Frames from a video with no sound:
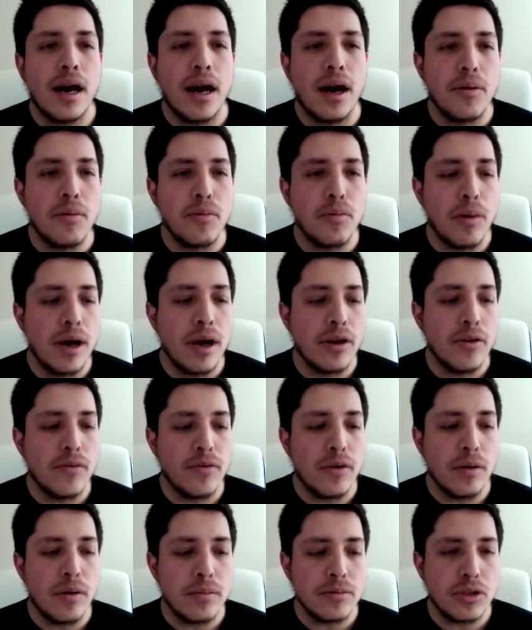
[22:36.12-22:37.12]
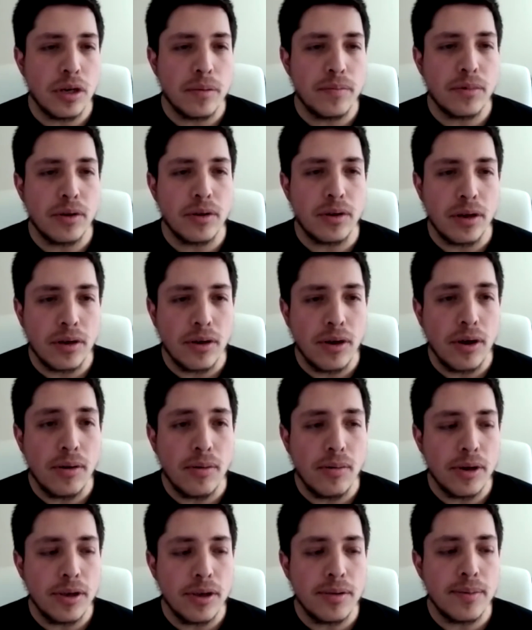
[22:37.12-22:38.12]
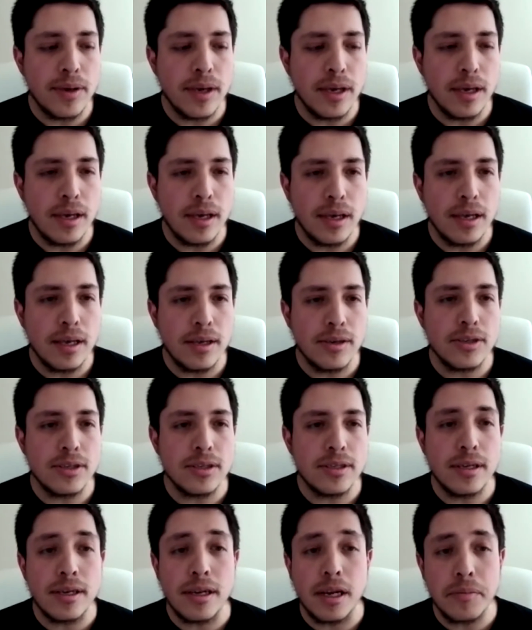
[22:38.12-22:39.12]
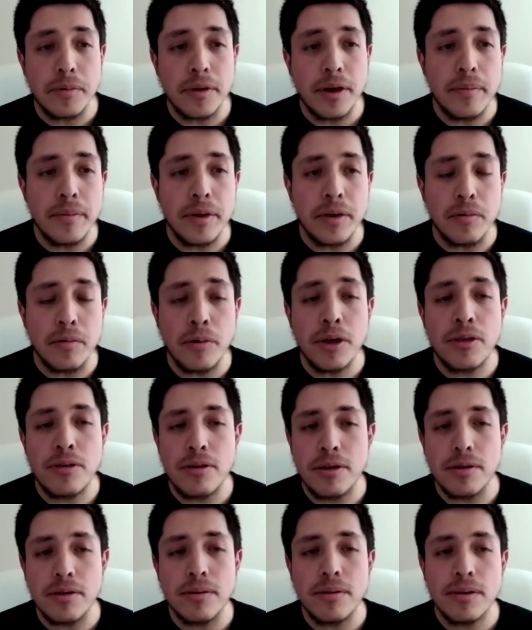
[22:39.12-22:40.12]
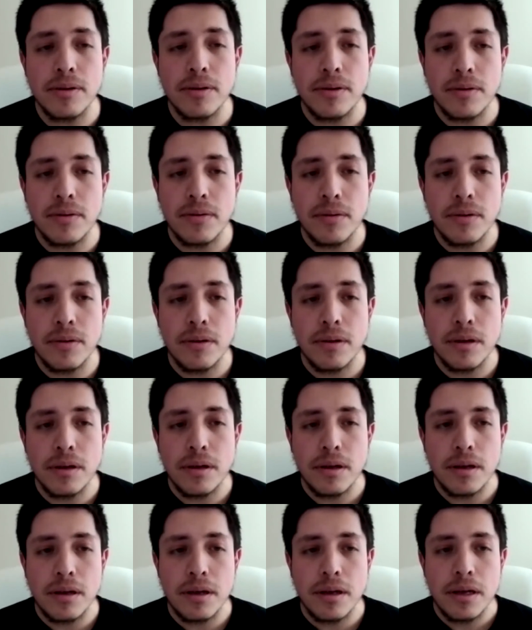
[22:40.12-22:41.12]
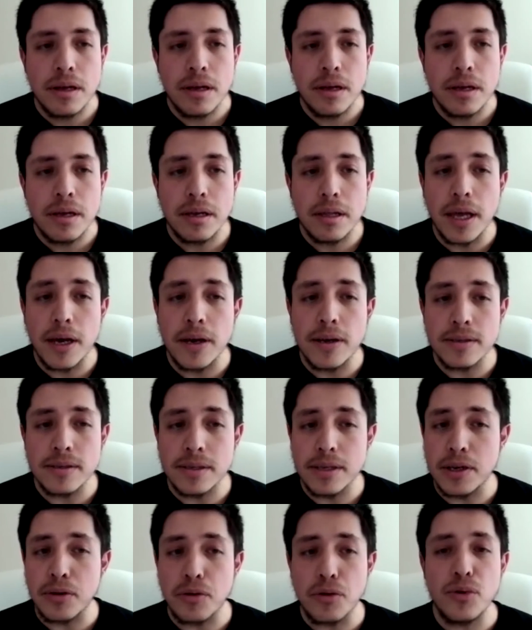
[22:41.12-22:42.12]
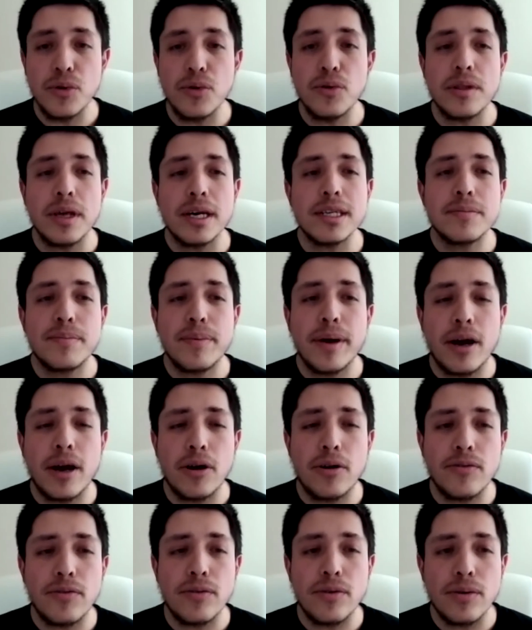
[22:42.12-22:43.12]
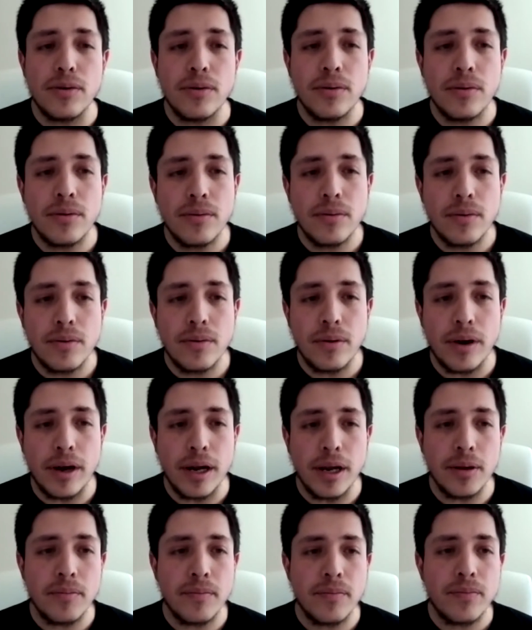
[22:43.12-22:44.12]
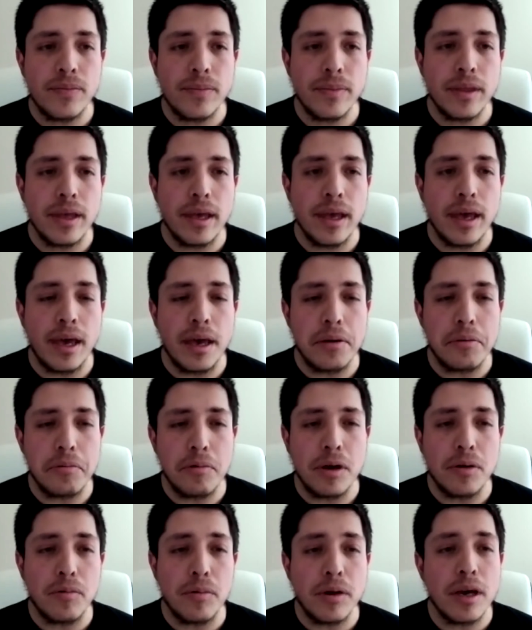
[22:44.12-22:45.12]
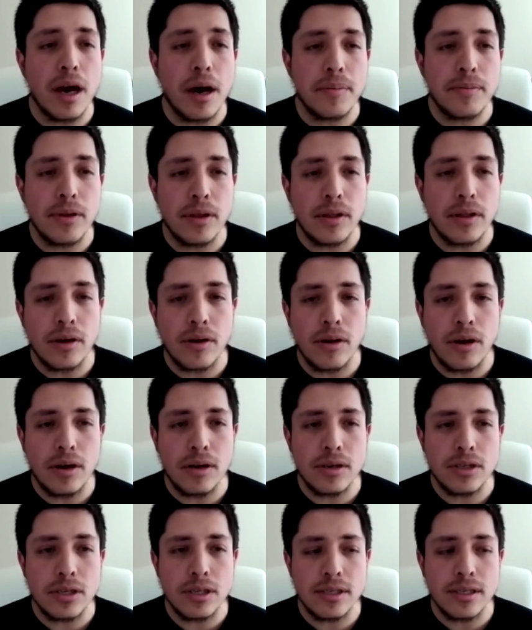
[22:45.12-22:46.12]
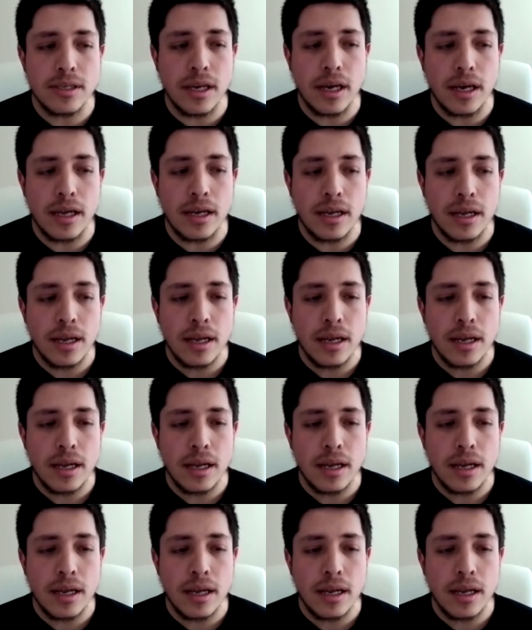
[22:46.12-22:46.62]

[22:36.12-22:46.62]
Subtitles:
one of them jumped on a call with me, and she said, "I'm coming with you." And I was like, "Ooh, that's powerful," right? And when we hopped on a call, she said,